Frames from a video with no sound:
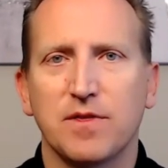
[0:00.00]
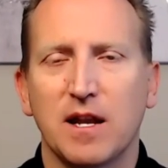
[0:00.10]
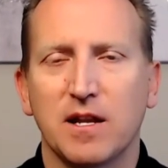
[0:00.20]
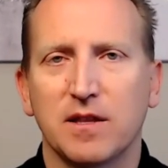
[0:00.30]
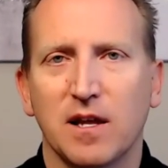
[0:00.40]

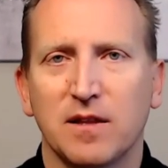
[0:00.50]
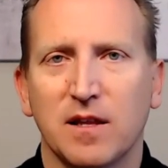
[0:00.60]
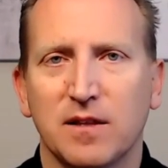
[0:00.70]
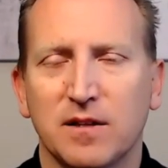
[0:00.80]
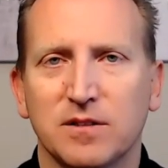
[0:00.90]
than
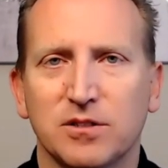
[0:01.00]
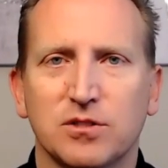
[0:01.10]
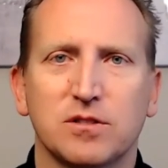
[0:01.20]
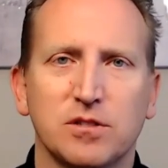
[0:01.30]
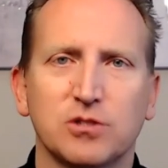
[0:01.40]

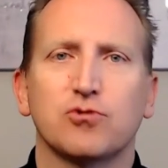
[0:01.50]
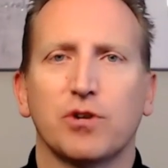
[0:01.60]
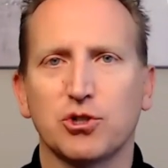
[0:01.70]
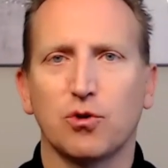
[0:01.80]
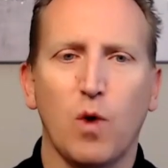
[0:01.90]
in the
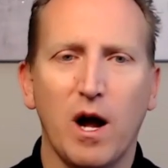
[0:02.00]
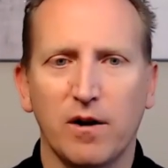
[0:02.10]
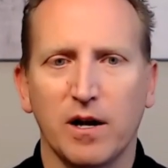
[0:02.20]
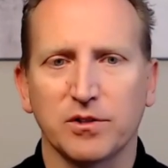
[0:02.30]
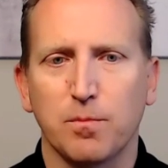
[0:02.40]
traditional
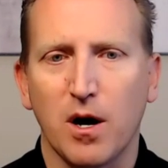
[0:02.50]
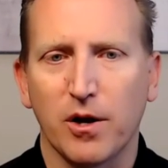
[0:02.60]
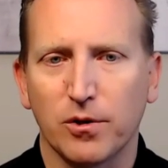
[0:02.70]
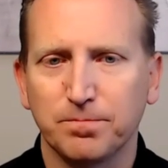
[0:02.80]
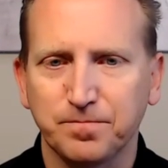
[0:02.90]
wirehouse
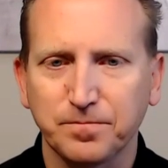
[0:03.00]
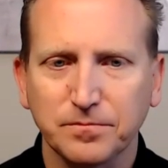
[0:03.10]
model.